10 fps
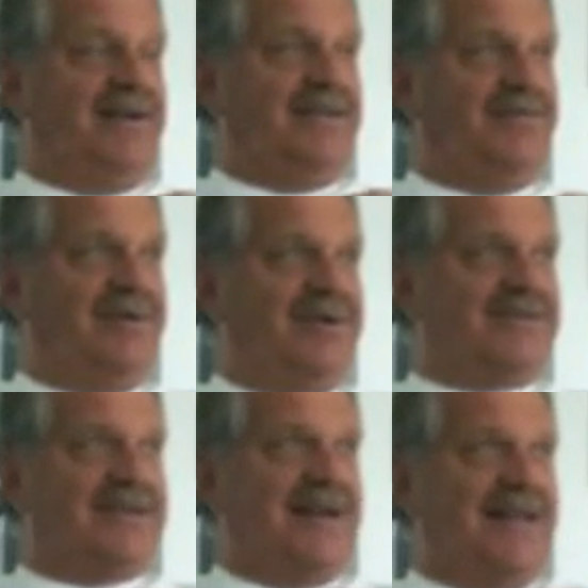out
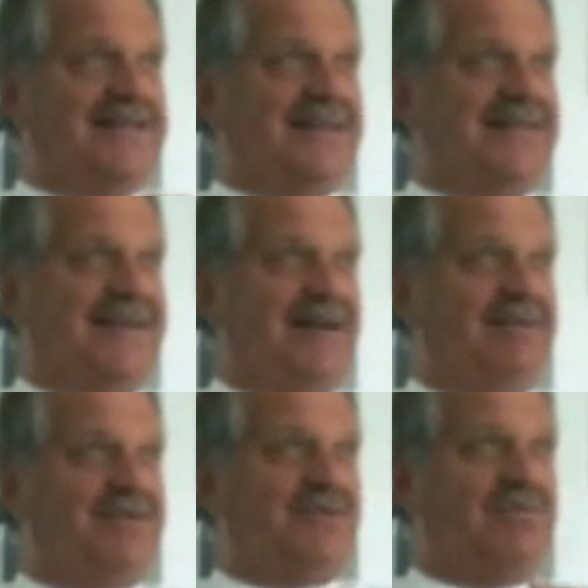
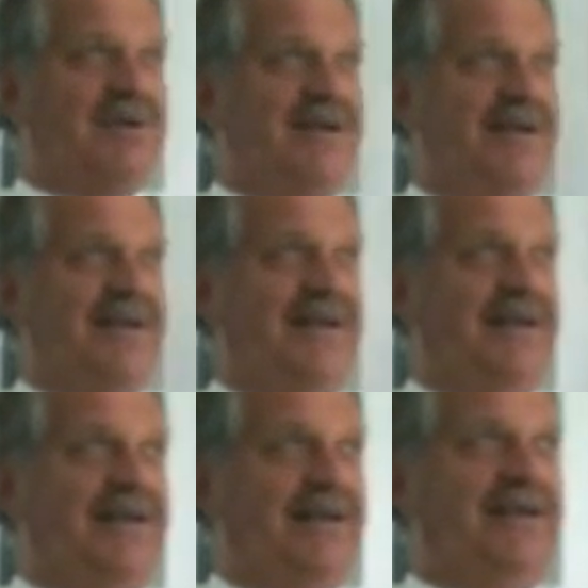to war at such a
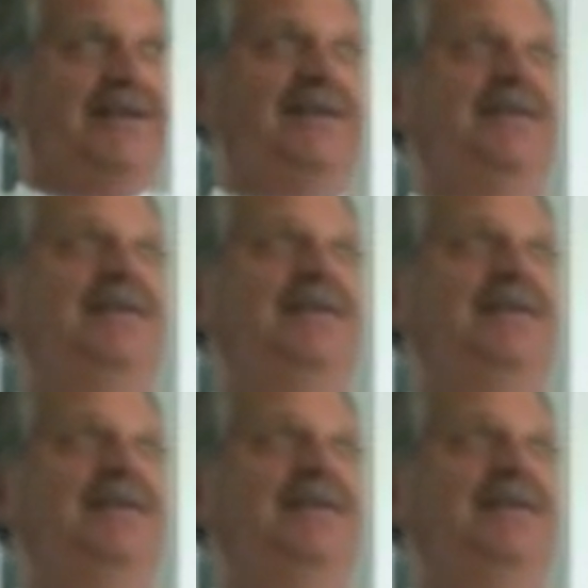young age.